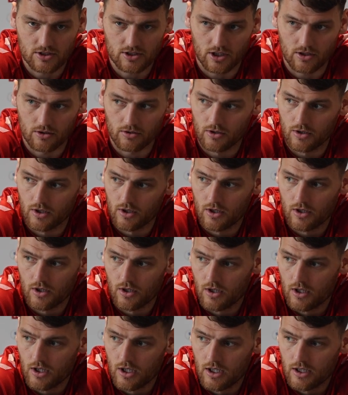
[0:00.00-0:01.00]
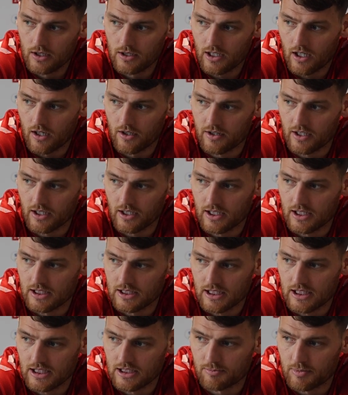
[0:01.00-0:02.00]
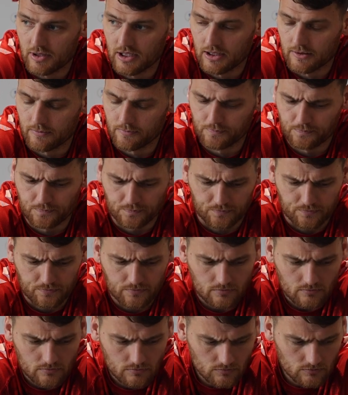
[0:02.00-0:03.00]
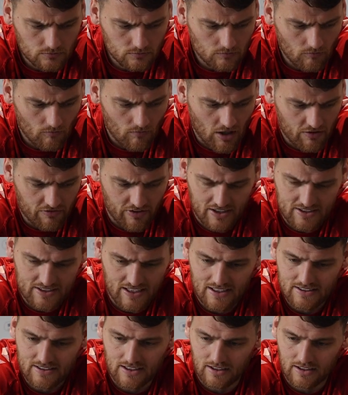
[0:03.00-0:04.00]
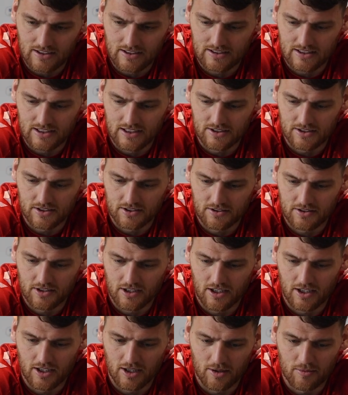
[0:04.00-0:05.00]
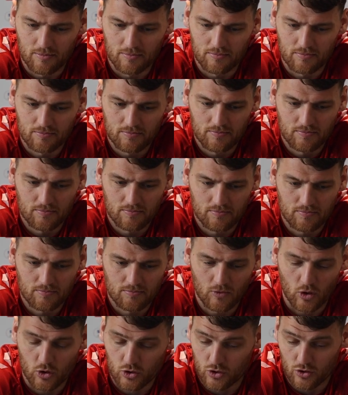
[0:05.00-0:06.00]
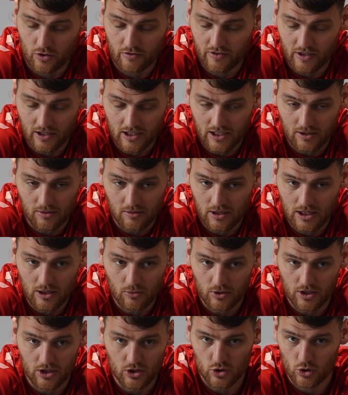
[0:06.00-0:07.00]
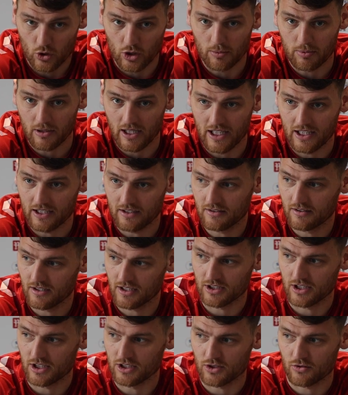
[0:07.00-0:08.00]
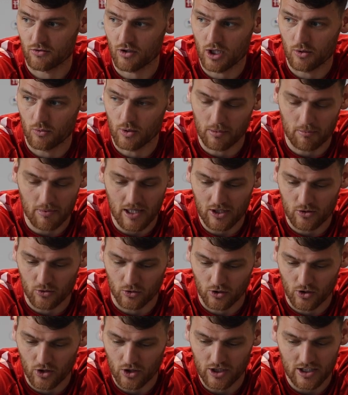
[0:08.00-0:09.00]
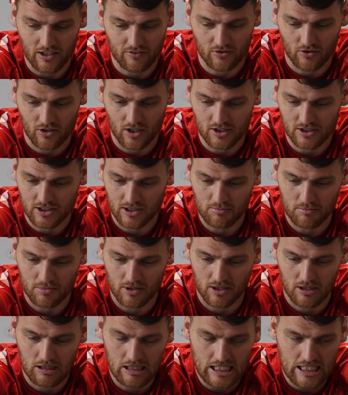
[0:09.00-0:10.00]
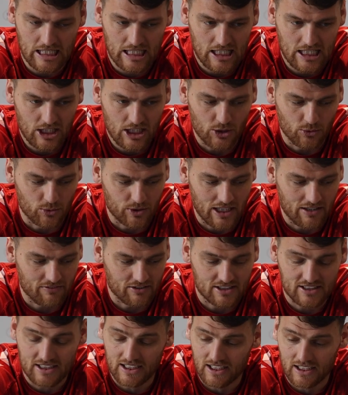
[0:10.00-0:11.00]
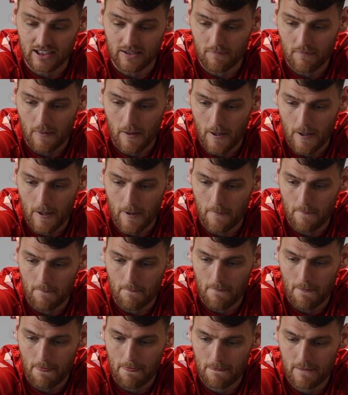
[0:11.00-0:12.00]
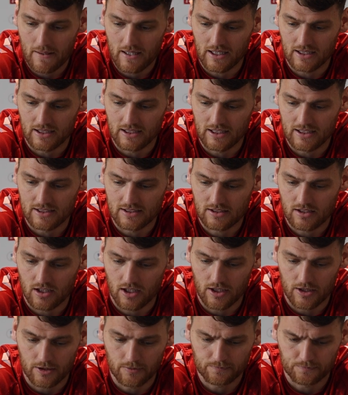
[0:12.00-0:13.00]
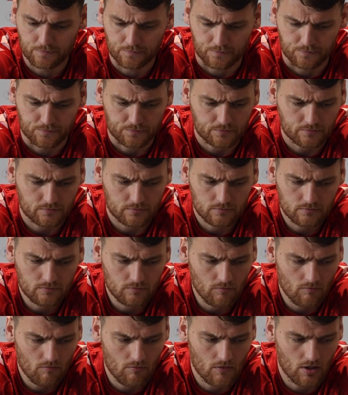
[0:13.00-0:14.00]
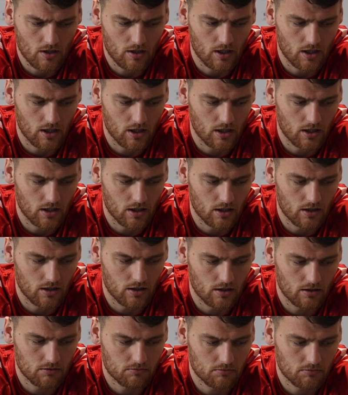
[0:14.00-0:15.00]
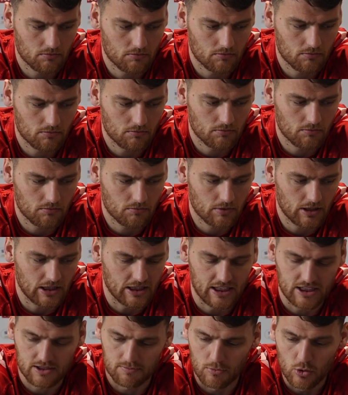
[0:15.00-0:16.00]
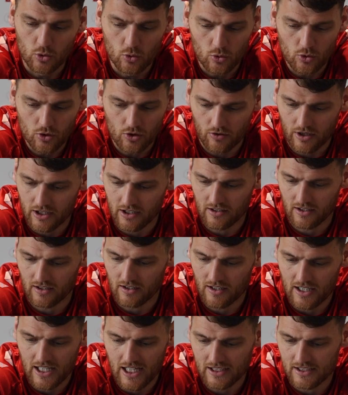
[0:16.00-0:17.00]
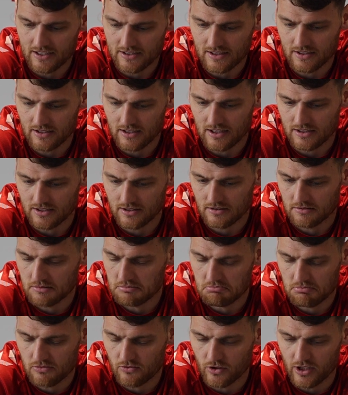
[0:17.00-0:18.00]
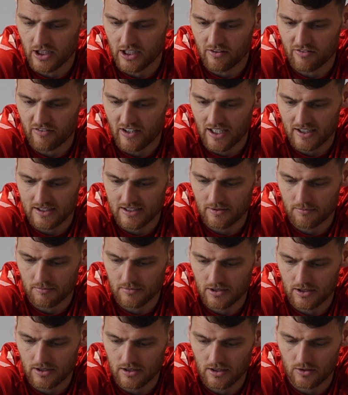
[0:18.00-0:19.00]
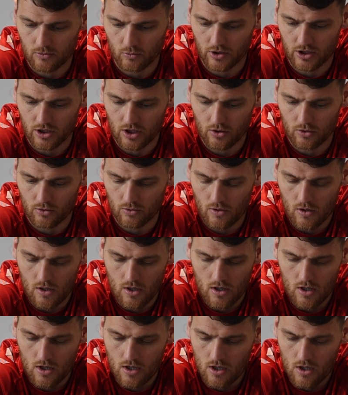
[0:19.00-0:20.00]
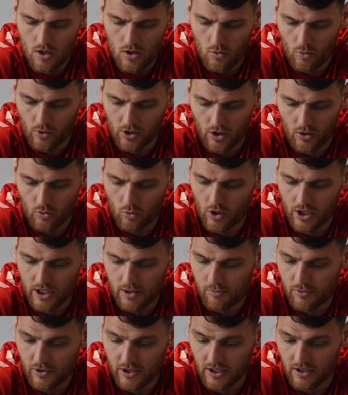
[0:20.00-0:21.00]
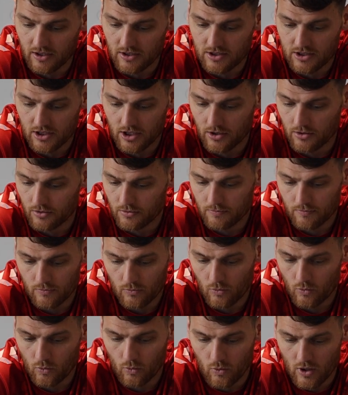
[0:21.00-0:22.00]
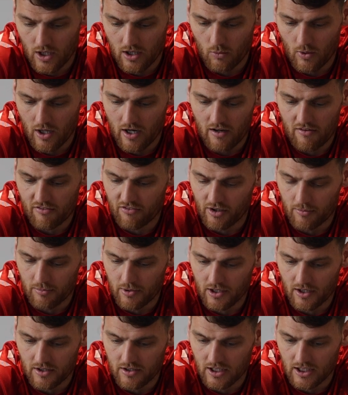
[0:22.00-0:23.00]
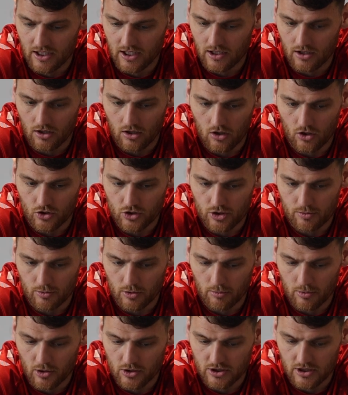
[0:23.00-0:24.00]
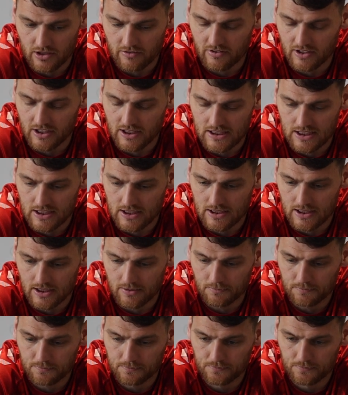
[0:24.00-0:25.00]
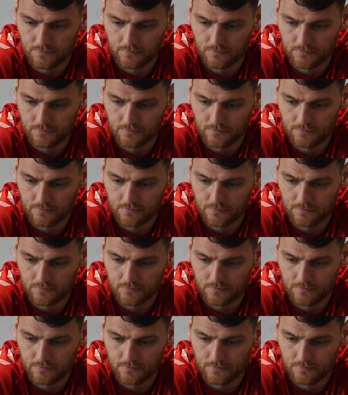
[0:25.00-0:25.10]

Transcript: So yeah, I think he he's been fantastic this season. Um, not sure if he, he, he would enjoy playing as a right wing back or not. You'd have to ask him, but you would never see it um, in his kind of uh, in his mood or anything like that. He doesn't it doesn't really affect him, and, and we know we know what he brings. So wh- wherever it be, I think he can contribute positively to the team.